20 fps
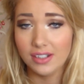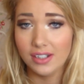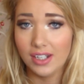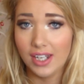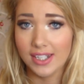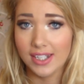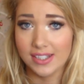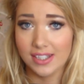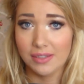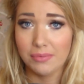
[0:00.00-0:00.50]

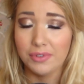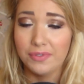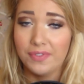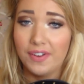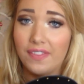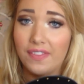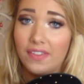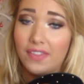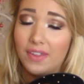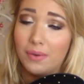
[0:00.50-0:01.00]
accept the
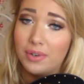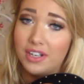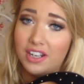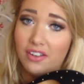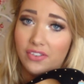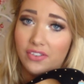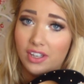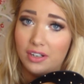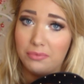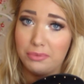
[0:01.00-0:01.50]
fact that they were
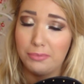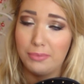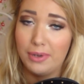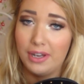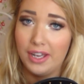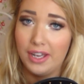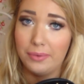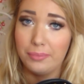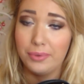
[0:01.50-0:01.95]
never going to be mine.